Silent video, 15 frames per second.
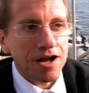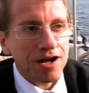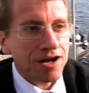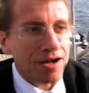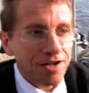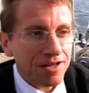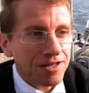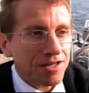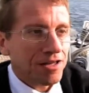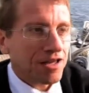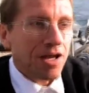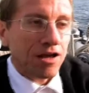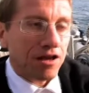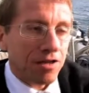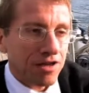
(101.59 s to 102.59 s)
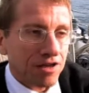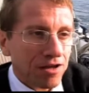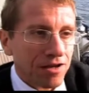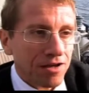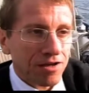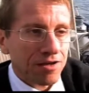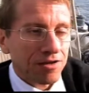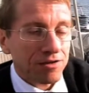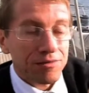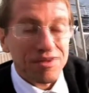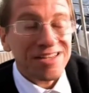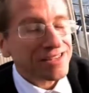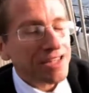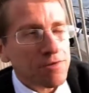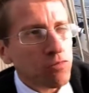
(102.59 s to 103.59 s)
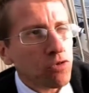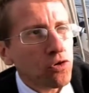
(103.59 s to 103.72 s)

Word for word: colonies in Marseille, France.